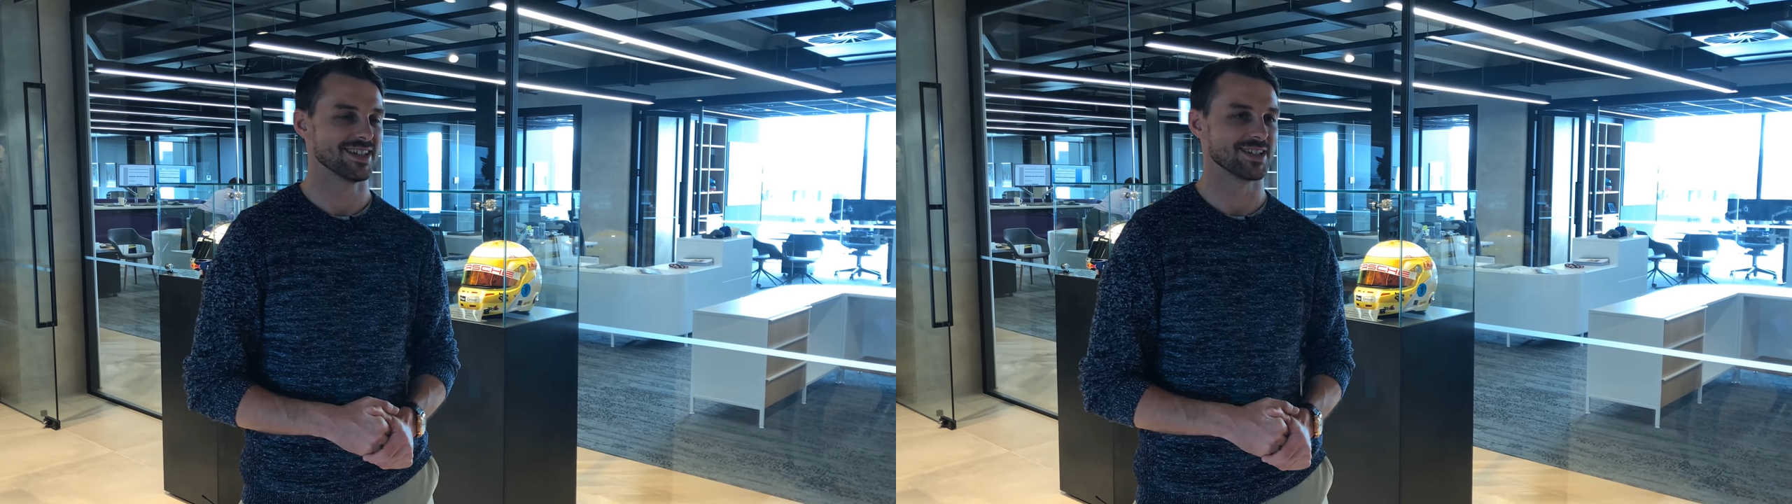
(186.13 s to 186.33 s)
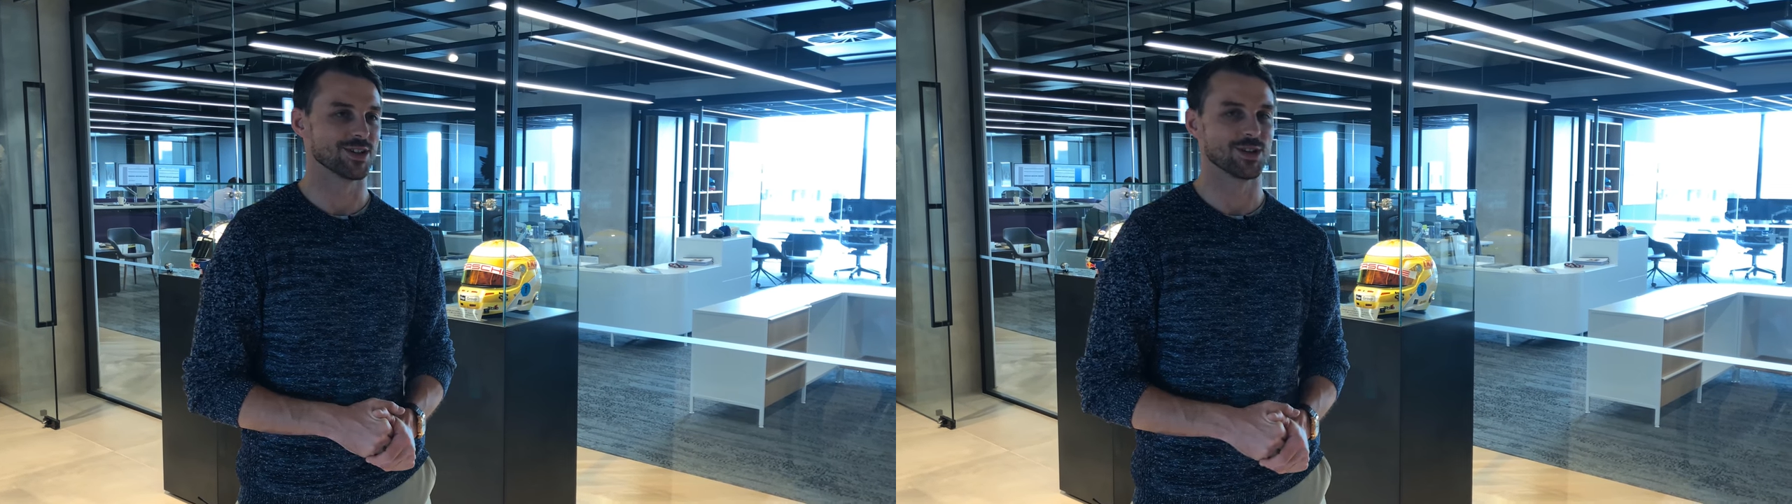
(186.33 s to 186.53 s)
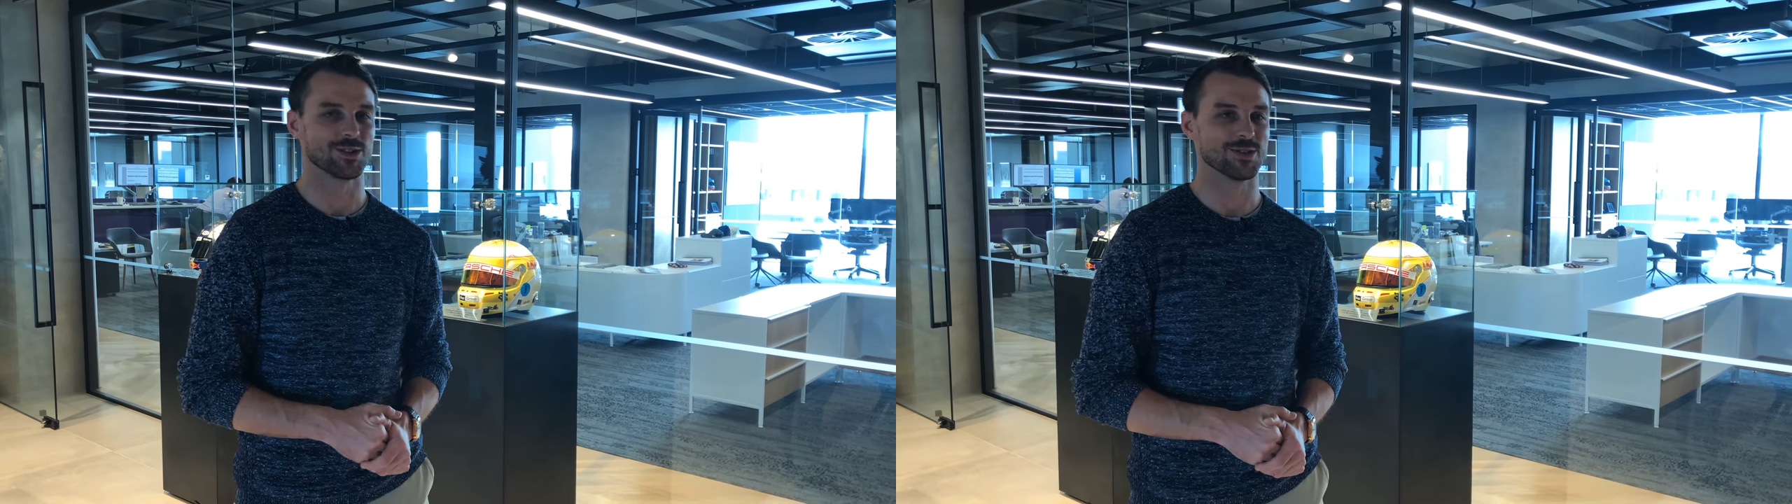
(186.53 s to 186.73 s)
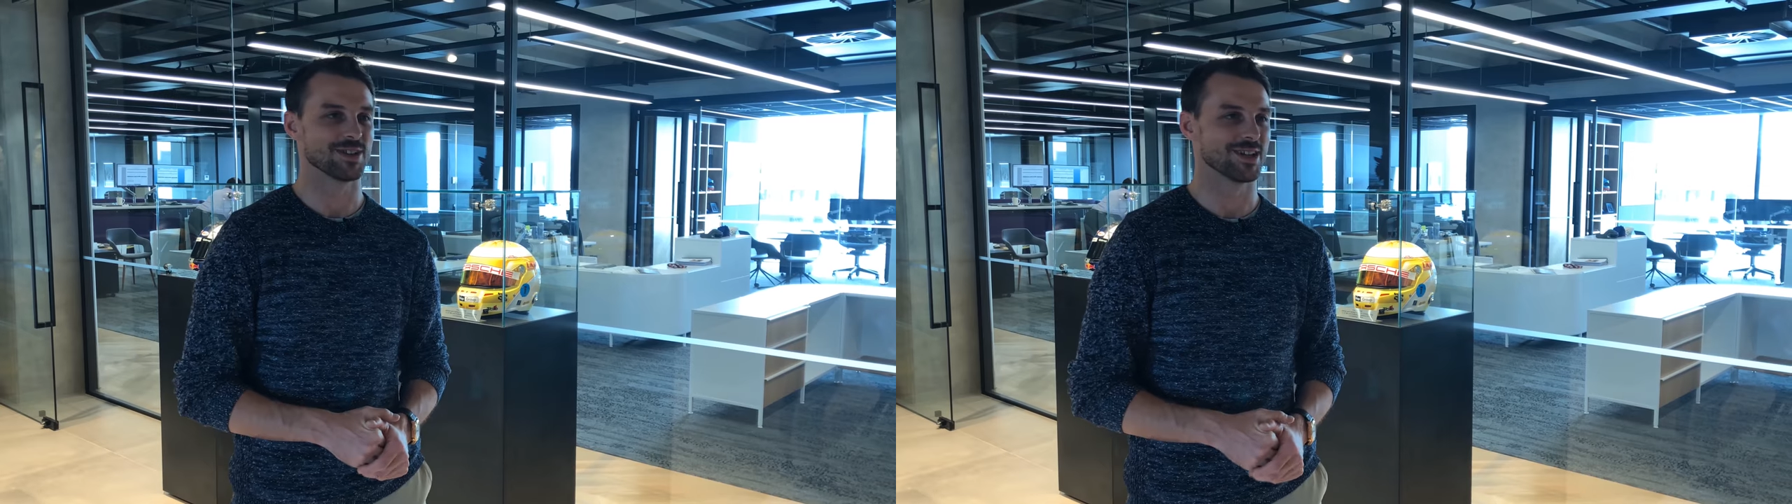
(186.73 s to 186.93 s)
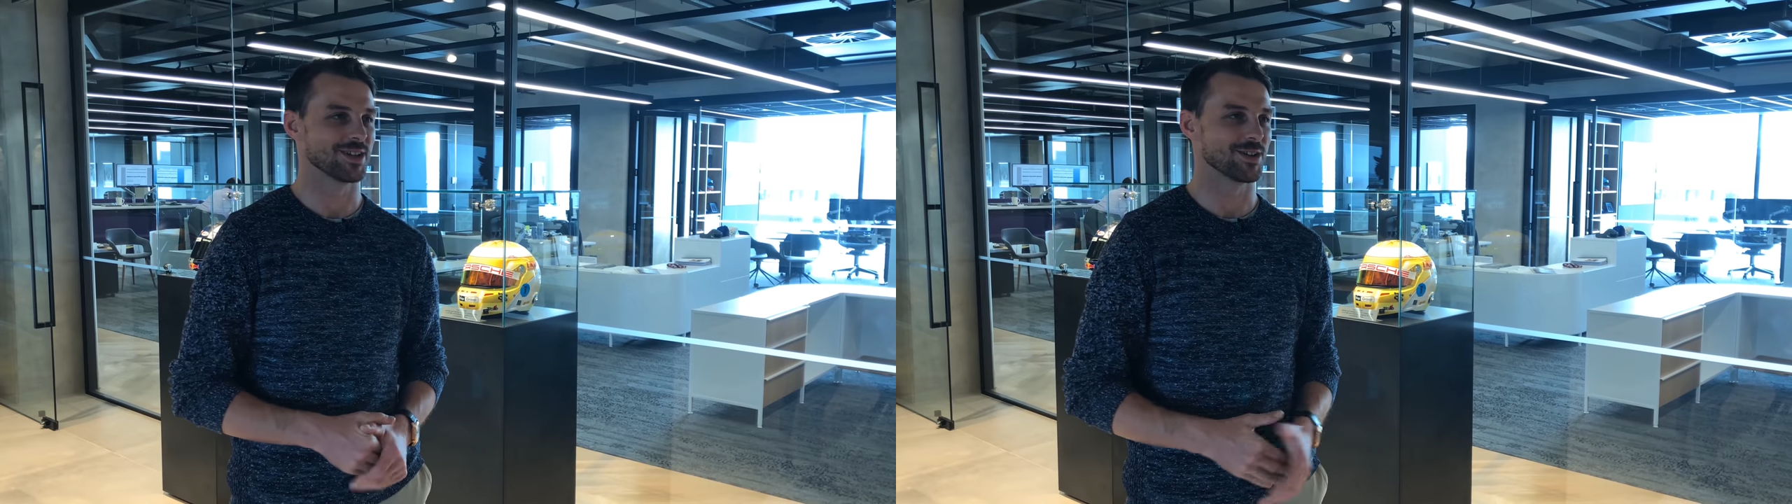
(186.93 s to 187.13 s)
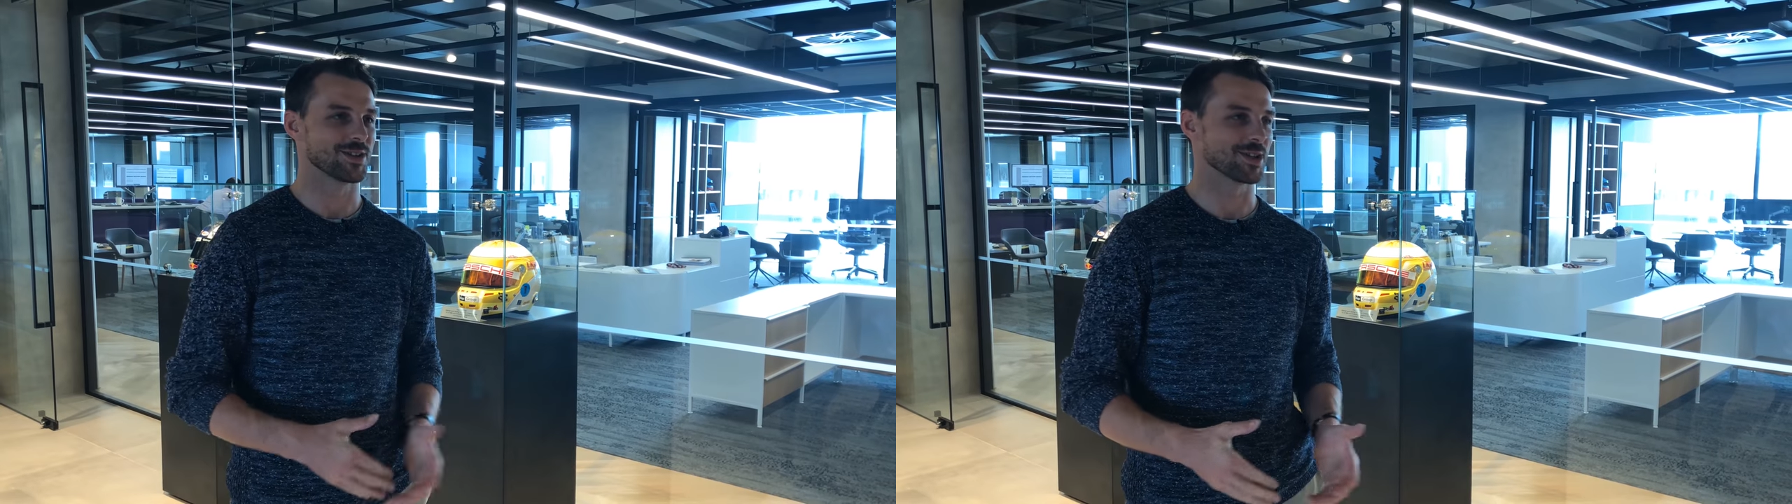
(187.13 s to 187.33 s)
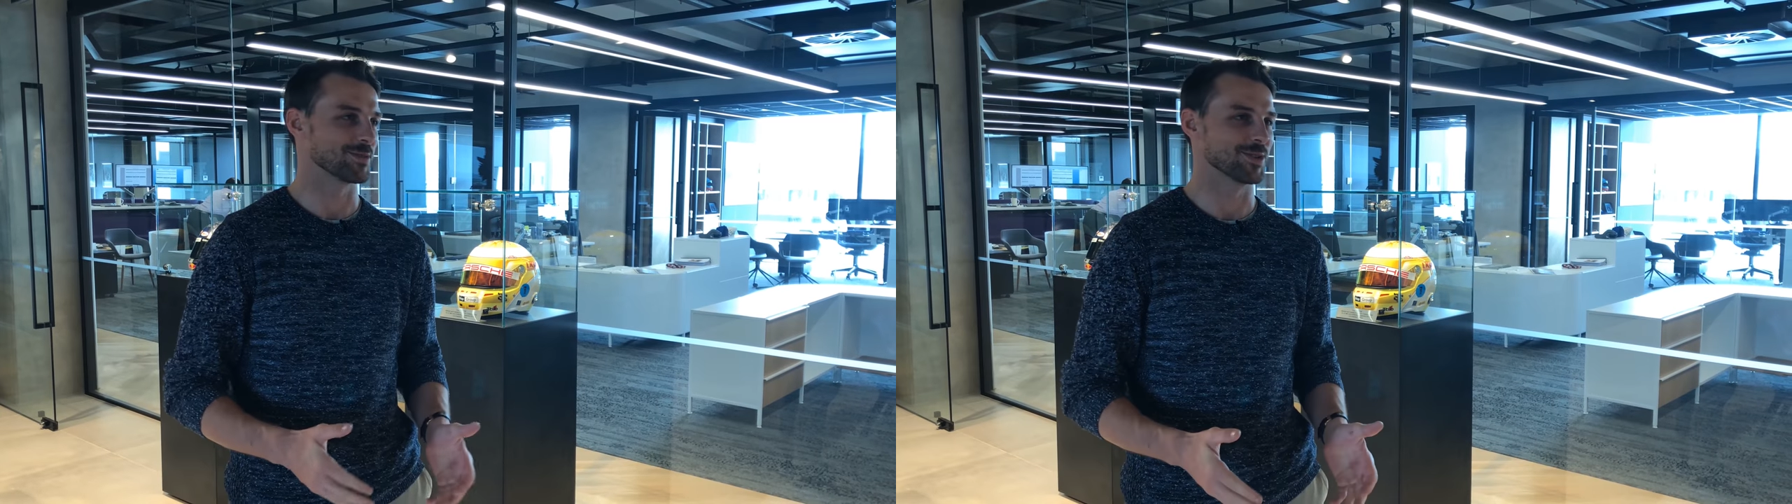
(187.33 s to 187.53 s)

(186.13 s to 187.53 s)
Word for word: I don't know, I don't think I'm